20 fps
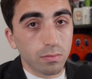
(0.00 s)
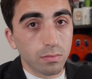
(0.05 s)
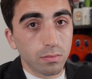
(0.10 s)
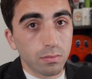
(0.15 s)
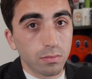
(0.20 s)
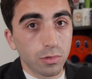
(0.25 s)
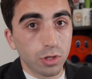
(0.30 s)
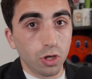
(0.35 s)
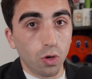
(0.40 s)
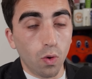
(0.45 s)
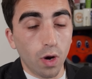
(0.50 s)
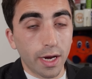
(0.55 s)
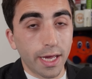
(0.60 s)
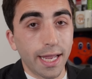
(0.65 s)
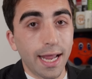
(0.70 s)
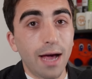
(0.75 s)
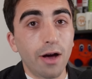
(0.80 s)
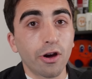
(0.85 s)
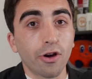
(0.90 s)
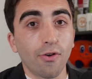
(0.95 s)
So what can
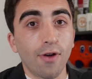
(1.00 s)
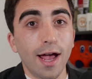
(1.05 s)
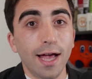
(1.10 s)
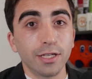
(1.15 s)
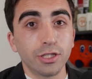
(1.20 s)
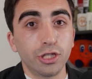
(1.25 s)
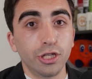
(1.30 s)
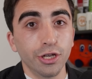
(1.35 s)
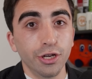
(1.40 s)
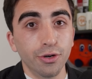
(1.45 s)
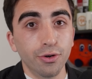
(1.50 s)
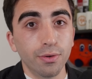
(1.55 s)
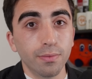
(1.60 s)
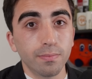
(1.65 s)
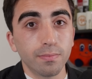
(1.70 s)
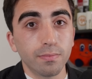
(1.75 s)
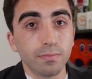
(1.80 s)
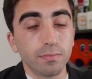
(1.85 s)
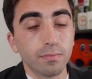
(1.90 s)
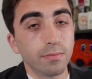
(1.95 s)
Alcaraz do?
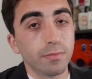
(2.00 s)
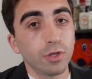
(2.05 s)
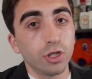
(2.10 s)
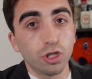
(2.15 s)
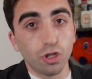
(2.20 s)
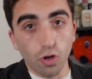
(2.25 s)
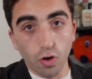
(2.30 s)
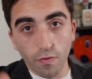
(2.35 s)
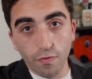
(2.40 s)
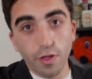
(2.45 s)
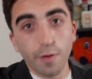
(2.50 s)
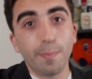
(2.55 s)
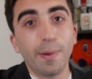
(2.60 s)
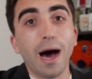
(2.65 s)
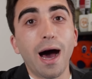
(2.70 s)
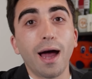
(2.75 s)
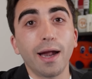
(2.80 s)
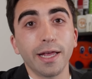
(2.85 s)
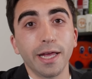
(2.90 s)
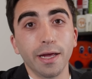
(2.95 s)
Serve the
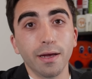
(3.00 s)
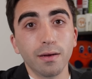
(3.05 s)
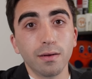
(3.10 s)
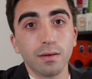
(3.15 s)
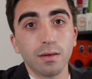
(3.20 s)
body.